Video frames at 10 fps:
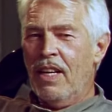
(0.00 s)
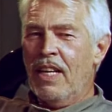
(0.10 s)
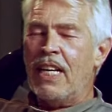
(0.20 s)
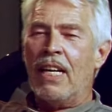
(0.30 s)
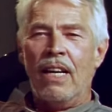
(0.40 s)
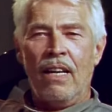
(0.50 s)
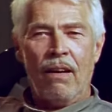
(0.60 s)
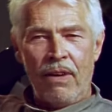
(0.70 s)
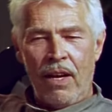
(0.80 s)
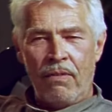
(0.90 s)
He
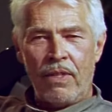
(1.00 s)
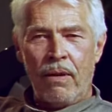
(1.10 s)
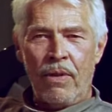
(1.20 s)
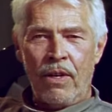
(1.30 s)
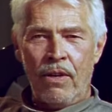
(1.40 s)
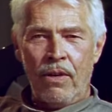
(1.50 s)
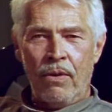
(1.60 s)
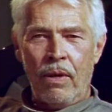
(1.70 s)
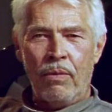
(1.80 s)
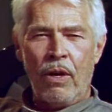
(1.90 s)
loved to have something to
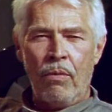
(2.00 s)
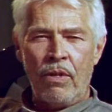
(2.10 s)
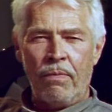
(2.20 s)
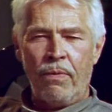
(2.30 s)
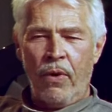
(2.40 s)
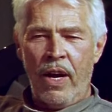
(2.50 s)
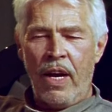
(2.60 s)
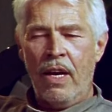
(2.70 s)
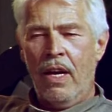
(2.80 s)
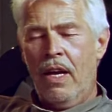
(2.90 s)
do. He was always
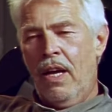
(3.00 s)
afraid.